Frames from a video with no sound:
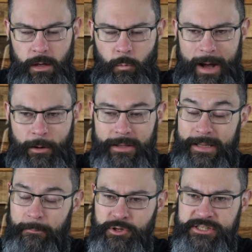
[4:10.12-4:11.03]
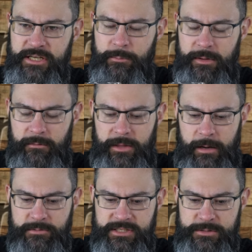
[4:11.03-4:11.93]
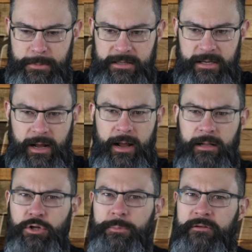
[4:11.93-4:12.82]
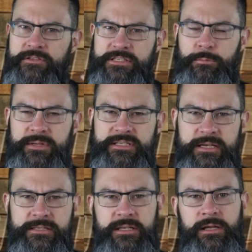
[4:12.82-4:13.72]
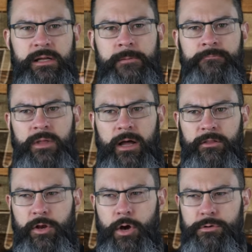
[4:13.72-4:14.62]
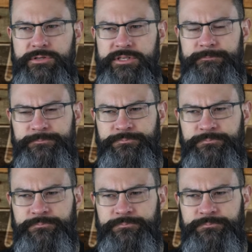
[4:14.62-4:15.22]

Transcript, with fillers: Wow, a lot more cinnamon than I was expecting. I got a little bit of a cinnamon taste on the nose.